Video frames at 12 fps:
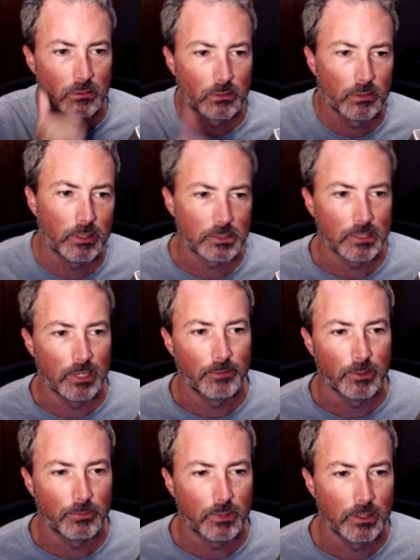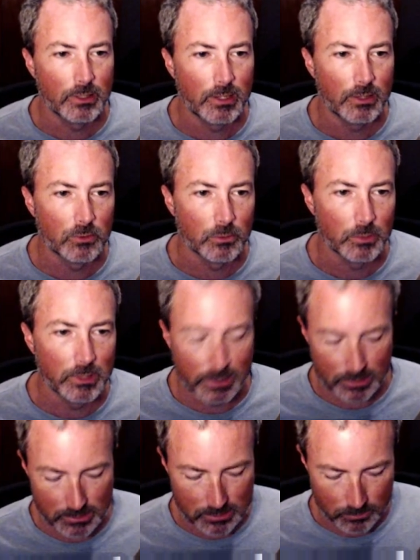that's not what I want. Not
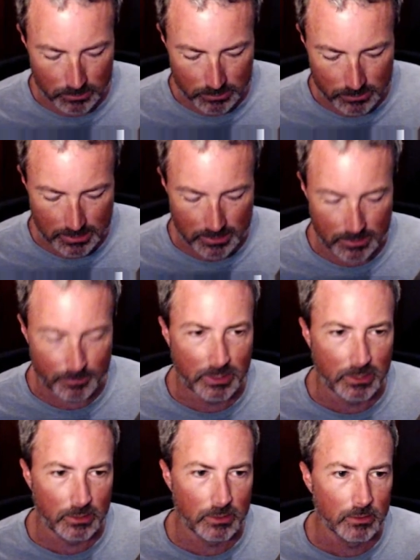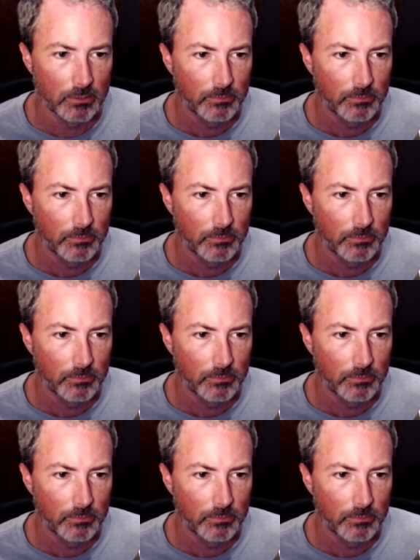normalized. We'll use that in a minute here.